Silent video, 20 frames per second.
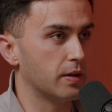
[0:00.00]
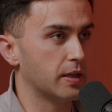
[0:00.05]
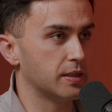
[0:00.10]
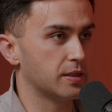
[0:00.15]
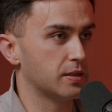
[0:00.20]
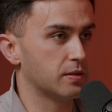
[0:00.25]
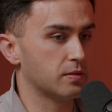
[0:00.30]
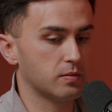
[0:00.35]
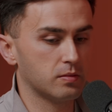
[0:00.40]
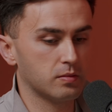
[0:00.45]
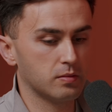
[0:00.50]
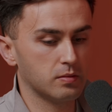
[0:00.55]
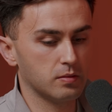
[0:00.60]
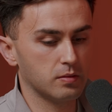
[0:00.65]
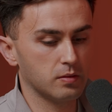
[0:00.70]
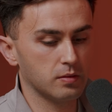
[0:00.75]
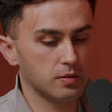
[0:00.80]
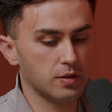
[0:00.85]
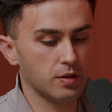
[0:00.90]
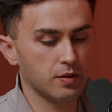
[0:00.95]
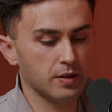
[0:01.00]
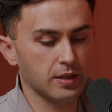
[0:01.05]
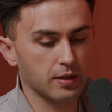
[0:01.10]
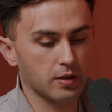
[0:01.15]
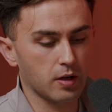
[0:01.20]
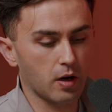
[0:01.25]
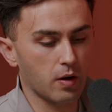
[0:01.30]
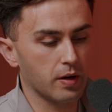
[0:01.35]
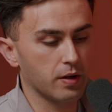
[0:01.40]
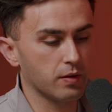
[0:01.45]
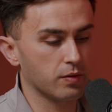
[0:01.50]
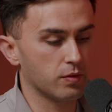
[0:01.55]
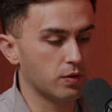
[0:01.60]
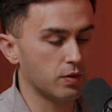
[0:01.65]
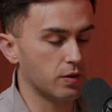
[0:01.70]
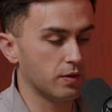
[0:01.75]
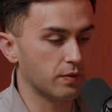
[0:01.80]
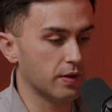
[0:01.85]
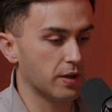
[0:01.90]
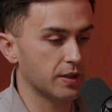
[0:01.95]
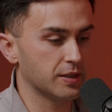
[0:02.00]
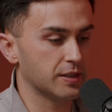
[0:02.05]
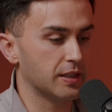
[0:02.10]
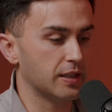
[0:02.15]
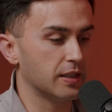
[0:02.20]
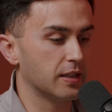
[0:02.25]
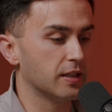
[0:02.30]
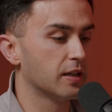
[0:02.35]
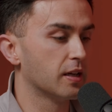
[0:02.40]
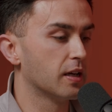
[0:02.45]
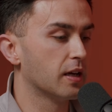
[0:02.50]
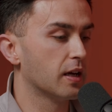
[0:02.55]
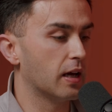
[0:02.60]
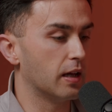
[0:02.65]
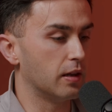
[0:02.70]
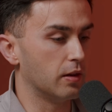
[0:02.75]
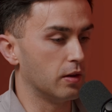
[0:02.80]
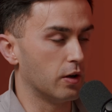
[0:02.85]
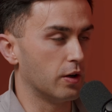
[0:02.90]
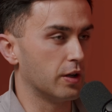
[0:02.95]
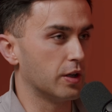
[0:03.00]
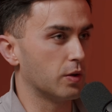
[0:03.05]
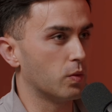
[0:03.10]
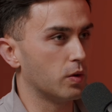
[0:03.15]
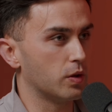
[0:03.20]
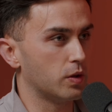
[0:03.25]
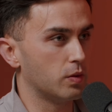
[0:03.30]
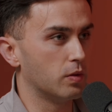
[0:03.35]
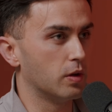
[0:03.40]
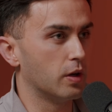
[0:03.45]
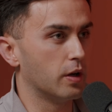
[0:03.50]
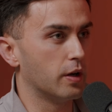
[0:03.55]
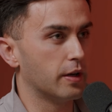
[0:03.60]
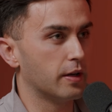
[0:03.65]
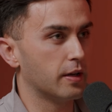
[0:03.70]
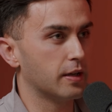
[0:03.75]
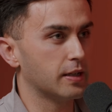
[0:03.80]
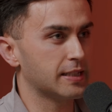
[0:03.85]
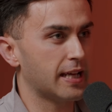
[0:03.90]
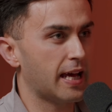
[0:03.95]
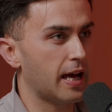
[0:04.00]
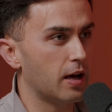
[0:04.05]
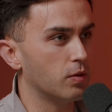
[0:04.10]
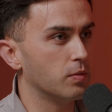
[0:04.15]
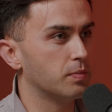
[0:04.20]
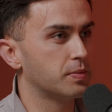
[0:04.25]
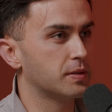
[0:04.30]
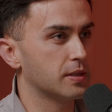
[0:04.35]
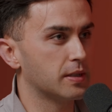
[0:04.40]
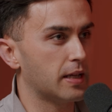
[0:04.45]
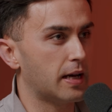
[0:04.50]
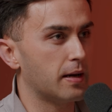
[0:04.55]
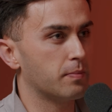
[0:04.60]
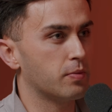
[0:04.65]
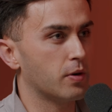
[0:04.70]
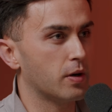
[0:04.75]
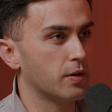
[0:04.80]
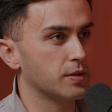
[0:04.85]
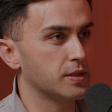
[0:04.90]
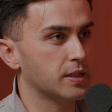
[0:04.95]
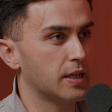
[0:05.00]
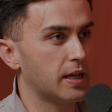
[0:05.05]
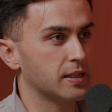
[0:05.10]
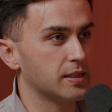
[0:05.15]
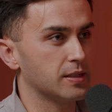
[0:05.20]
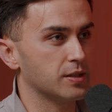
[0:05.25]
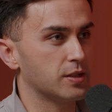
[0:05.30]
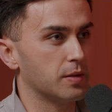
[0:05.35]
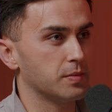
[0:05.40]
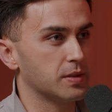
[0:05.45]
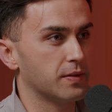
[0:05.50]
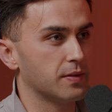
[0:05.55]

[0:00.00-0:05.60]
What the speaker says: Do you think going through university and learning what you learned has helped that process in terms